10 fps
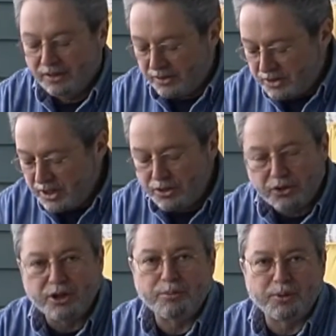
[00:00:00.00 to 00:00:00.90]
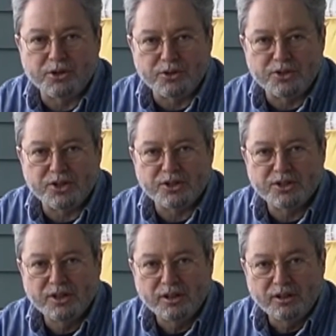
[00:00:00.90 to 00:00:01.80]
The D30
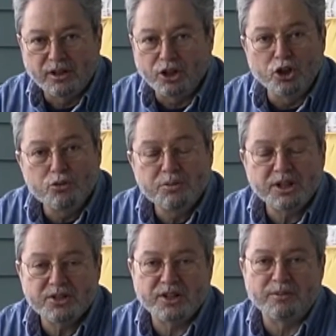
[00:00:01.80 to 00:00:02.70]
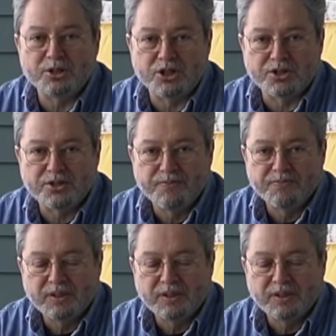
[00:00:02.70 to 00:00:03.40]
produces luminous images.